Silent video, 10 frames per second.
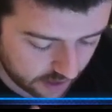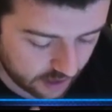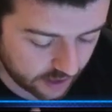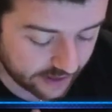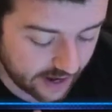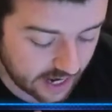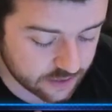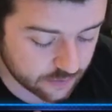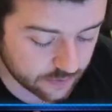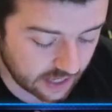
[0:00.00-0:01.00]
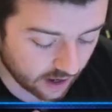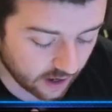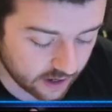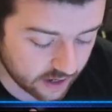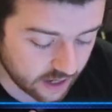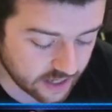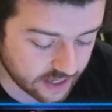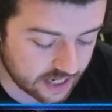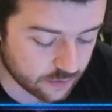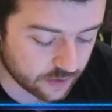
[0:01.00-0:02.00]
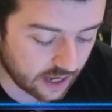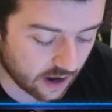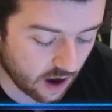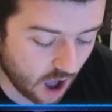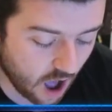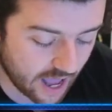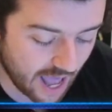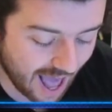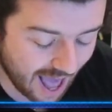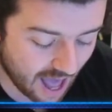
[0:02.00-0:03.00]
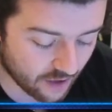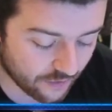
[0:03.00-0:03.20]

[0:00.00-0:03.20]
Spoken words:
The next one here, I have